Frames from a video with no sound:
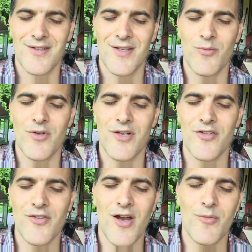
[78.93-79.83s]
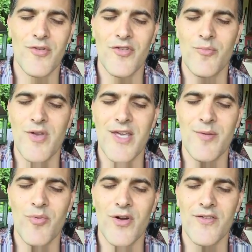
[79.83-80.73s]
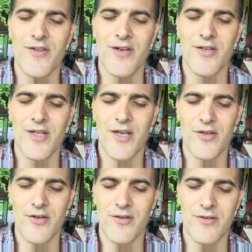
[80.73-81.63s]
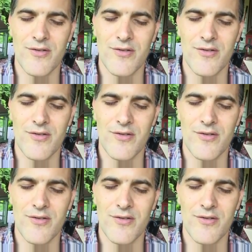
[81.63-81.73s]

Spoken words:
going to start with just being present here together,